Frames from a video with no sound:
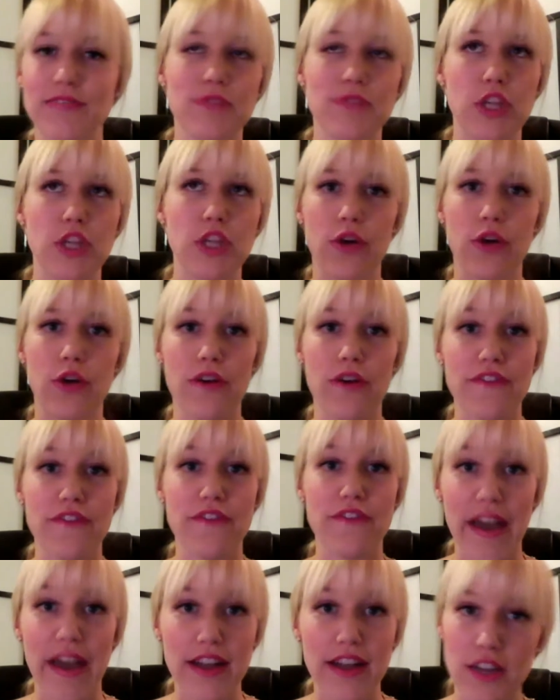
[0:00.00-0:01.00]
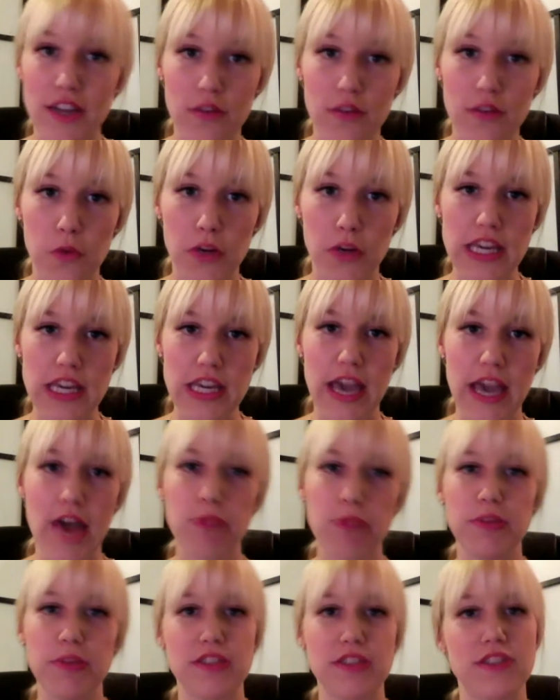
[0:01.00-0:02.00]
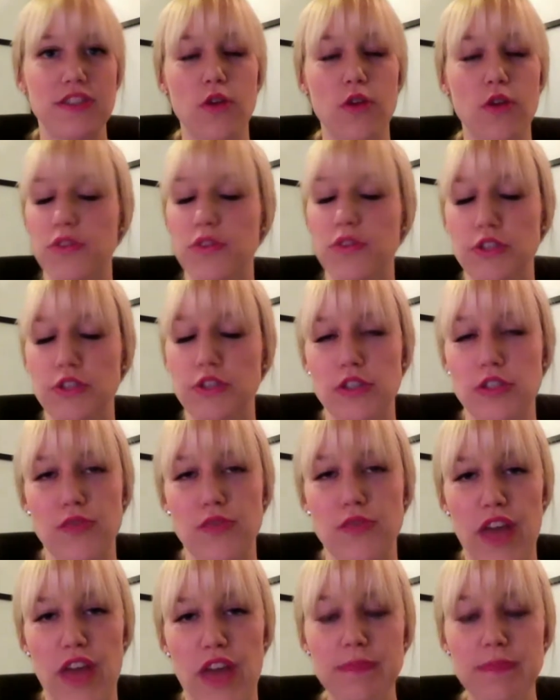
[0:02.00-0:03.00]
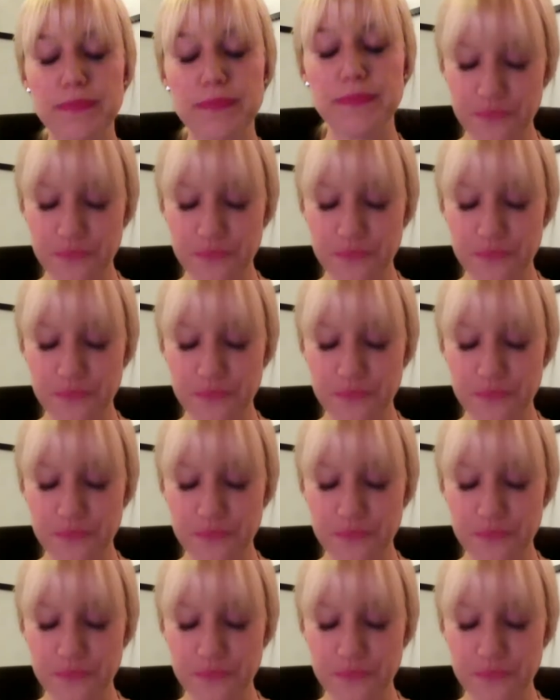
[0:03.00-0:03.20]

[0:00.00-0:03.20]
effect of working out, but don't do it just for that.